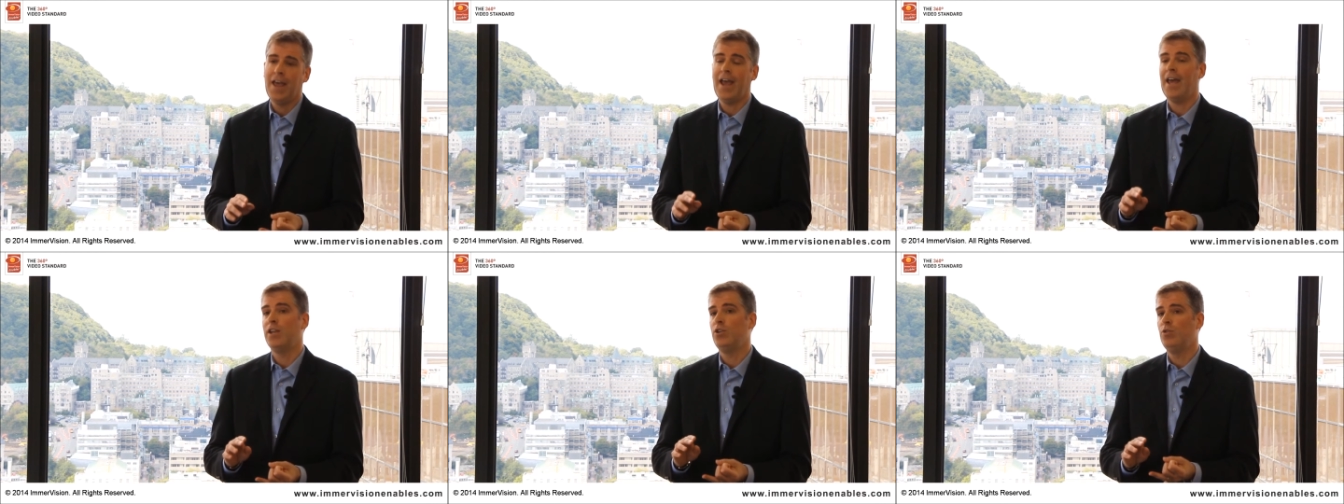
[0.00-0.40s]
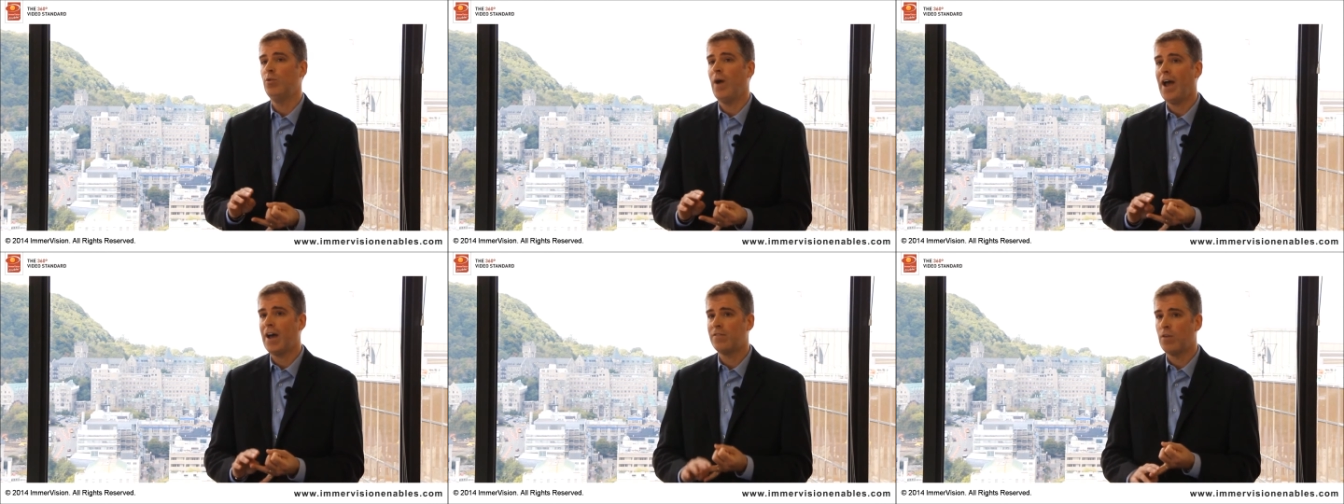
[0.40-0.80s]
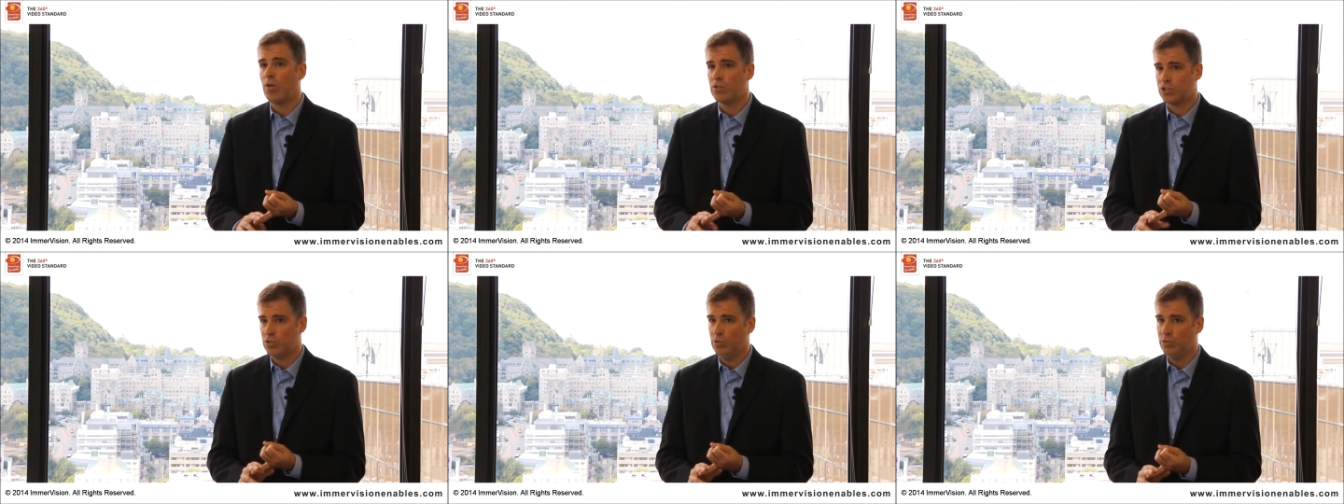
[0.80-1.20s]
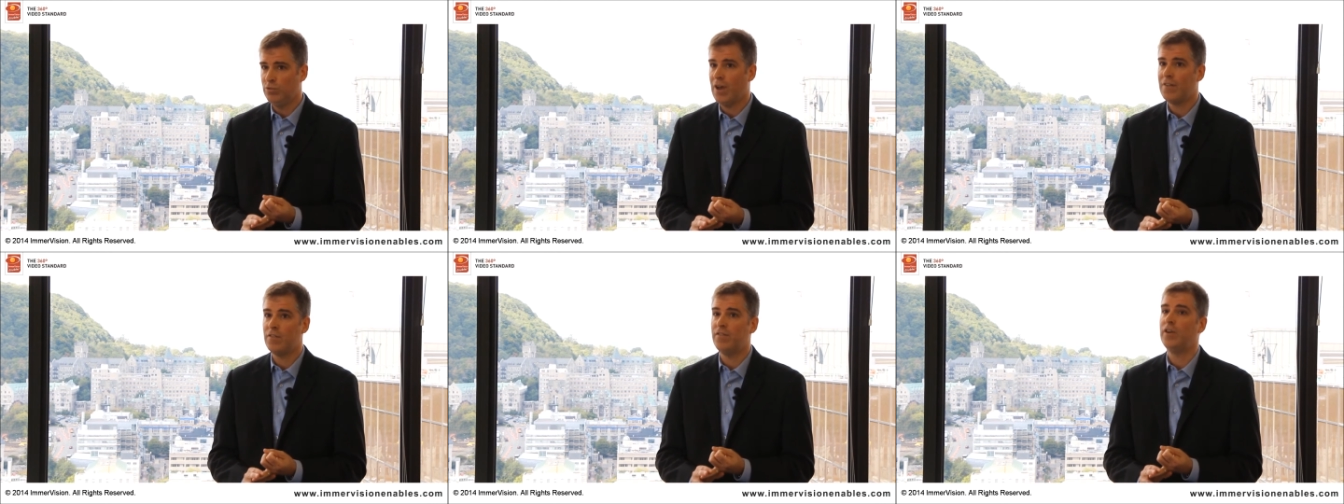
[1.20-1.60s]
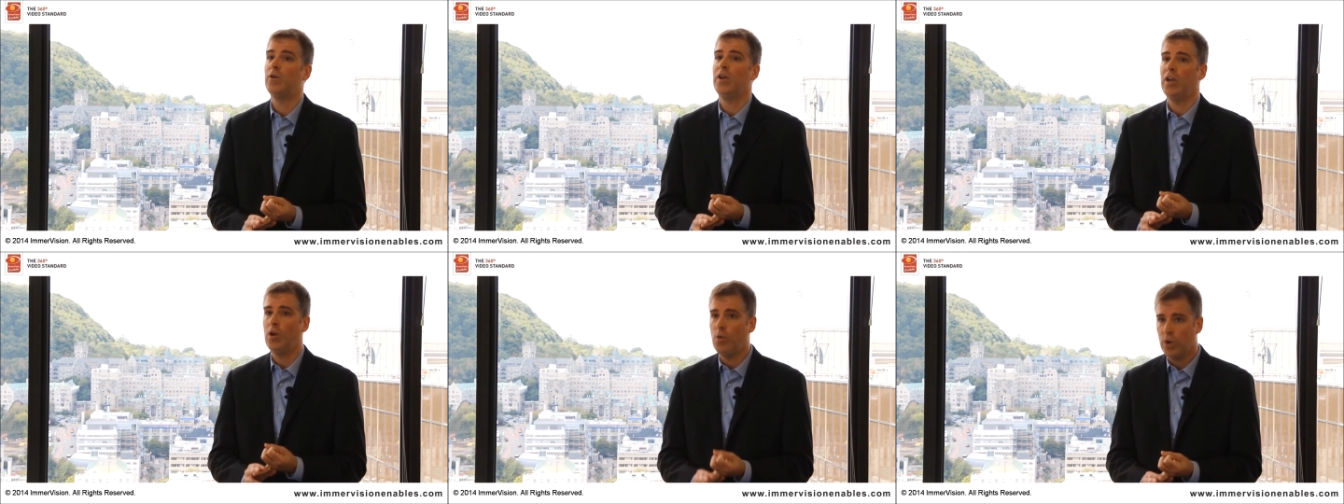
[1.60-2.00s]
and you have also to have a
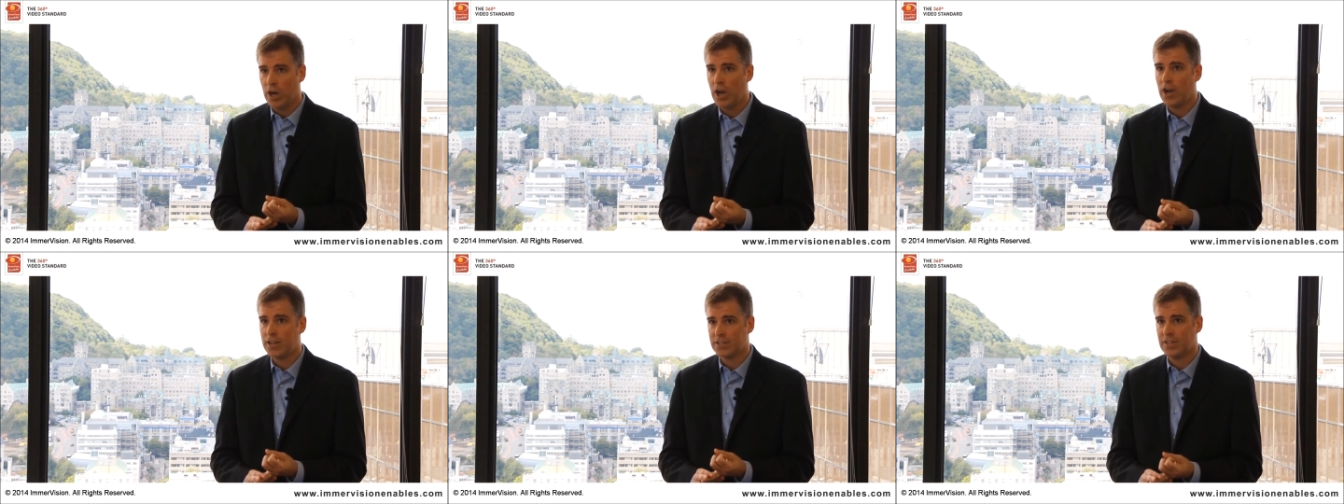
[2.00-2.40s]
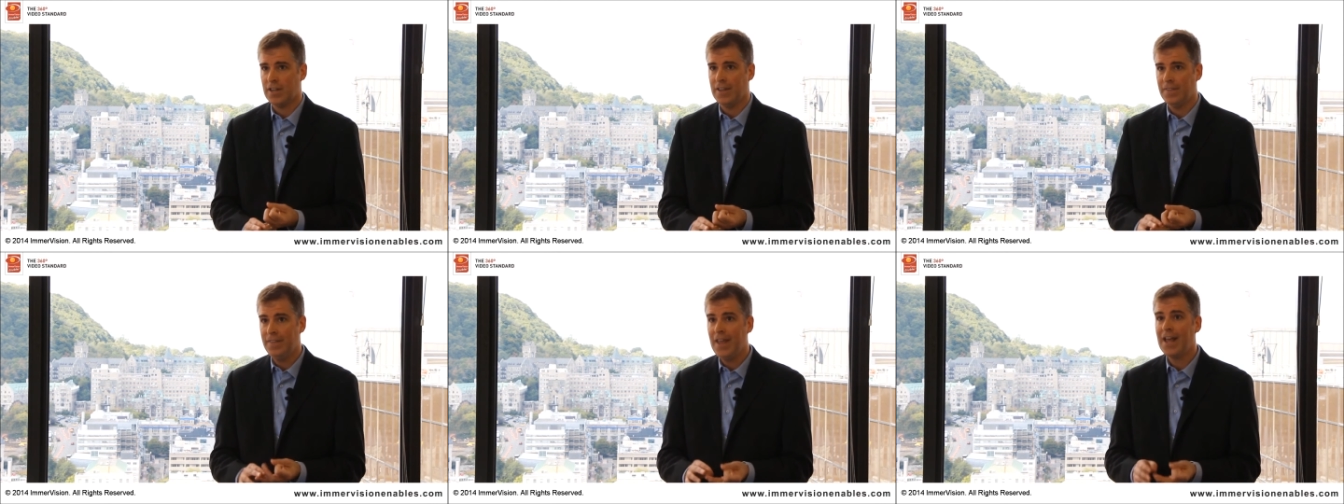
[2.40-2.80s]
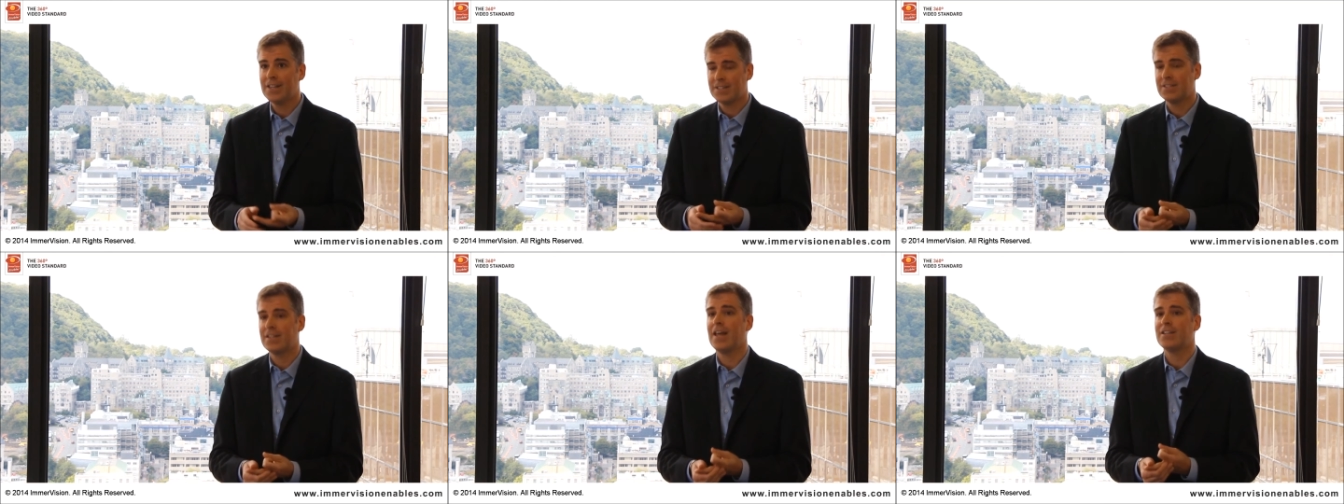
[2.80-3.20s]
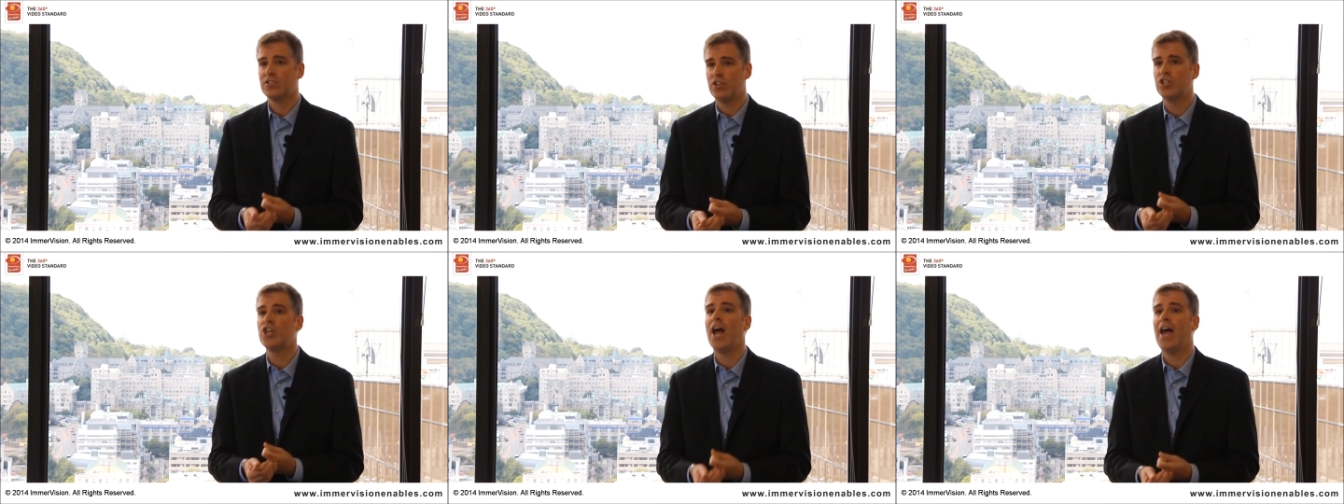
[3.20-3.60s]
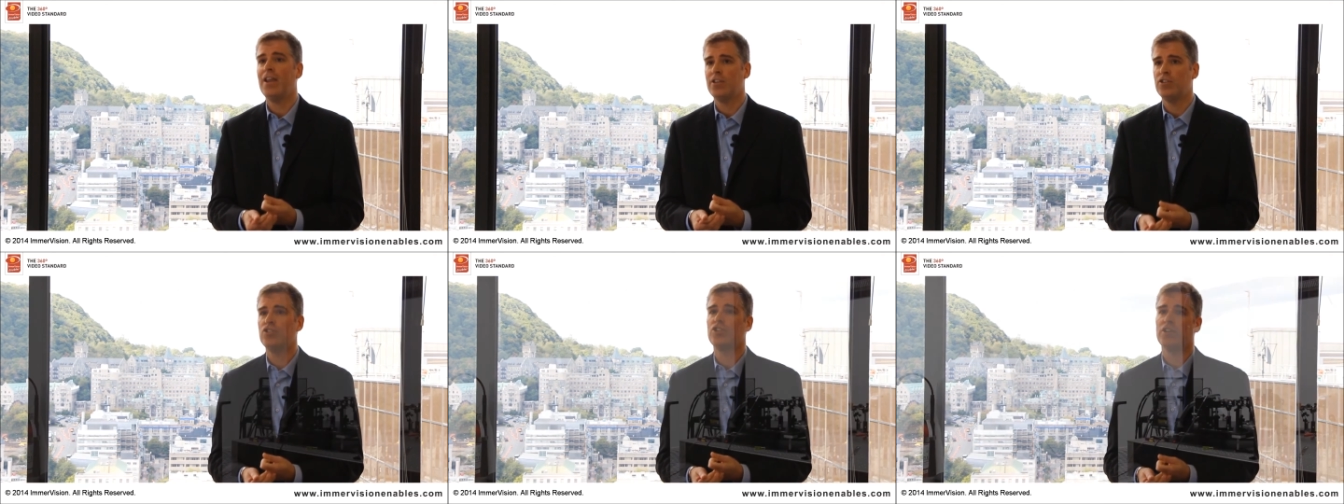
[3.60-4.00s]
very low cost. And that's that's the
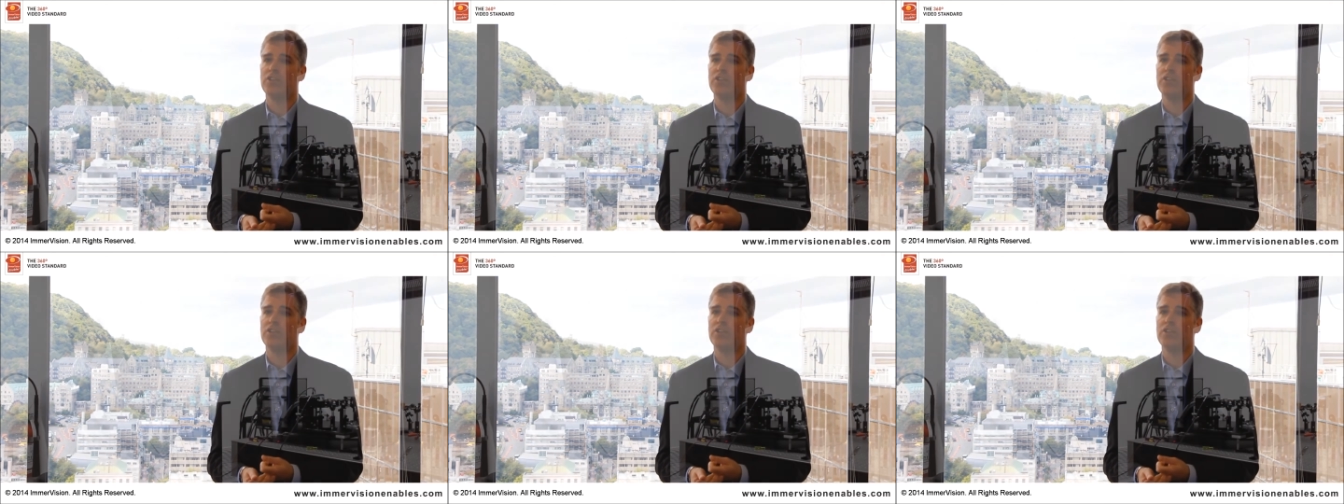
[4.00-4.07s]
challenge